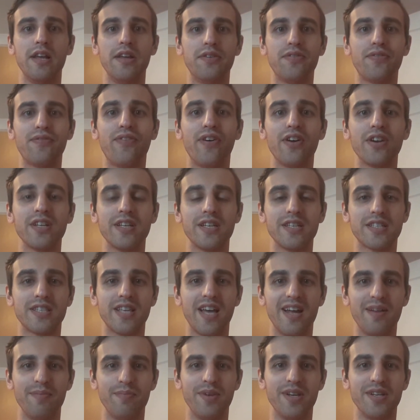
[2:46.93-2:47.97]
funny as
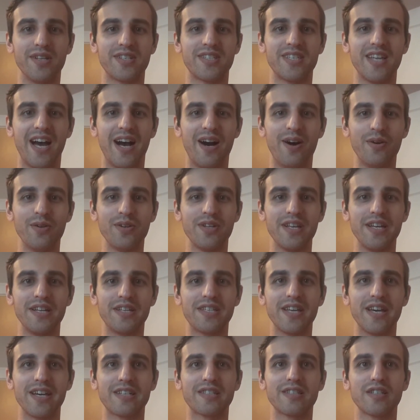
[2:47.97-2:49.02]
that may sound, it's
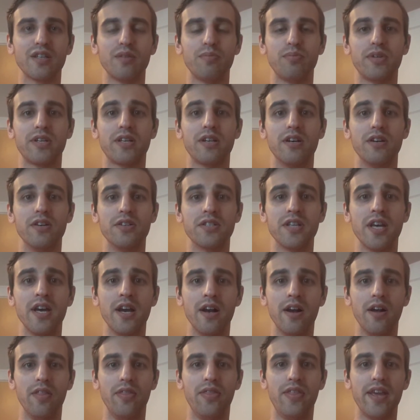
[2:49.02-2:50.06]
actually because
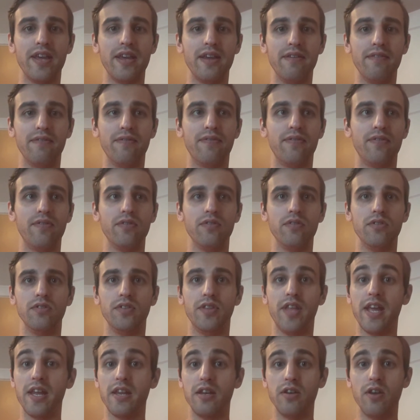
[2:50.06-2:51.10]

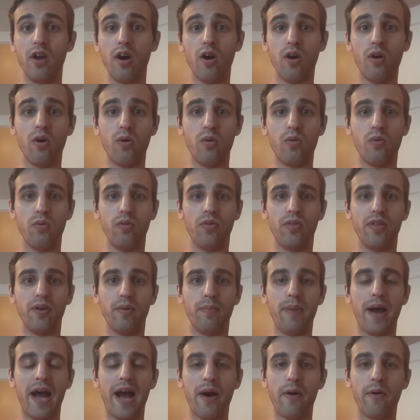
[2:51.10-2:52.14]
they know the
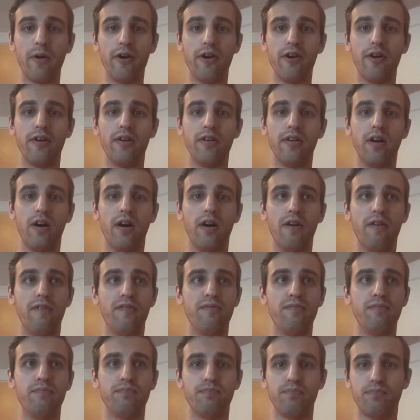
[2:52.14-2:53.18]
power
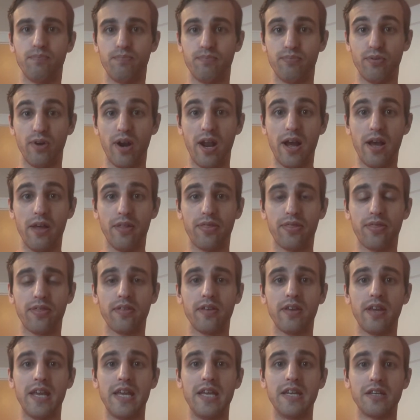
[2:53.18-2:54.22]
of breath
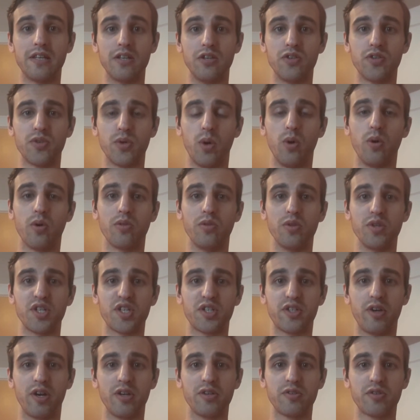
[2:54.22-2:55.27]
in controlling the
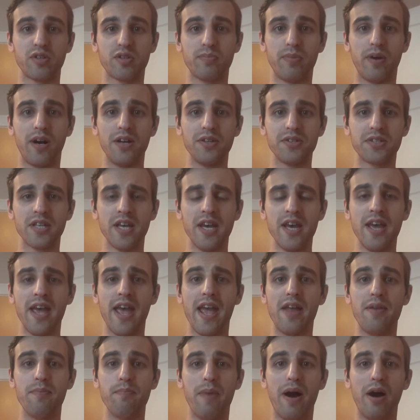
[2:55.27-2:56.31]
stress response,
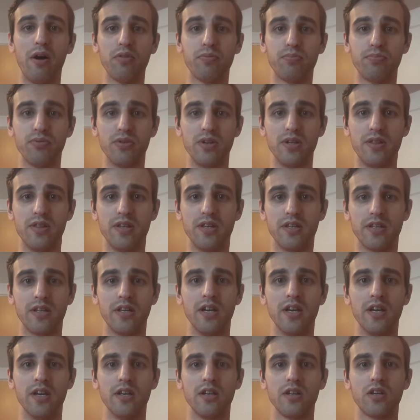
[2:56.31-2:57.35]
and mouth breathing
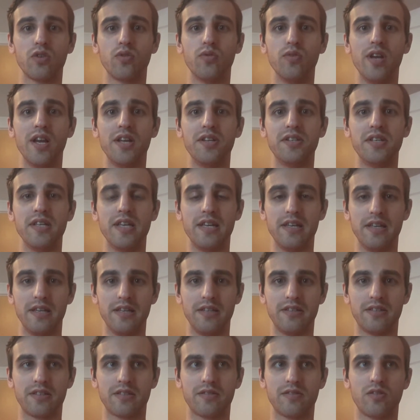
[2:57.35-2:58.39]
creates
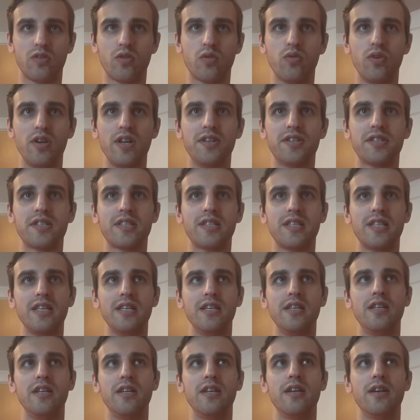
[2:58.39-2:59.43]

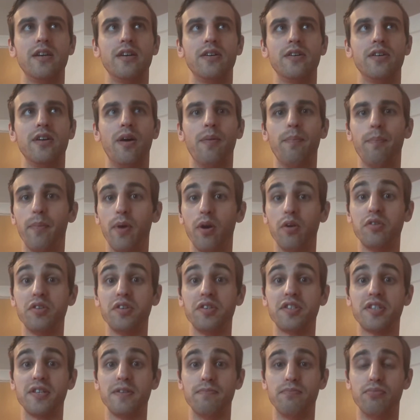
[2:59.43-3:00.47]
the
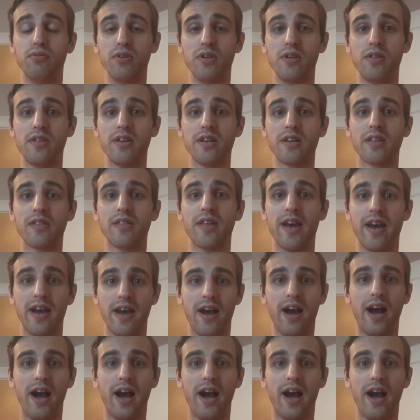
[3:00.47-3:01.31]
emergency breathing that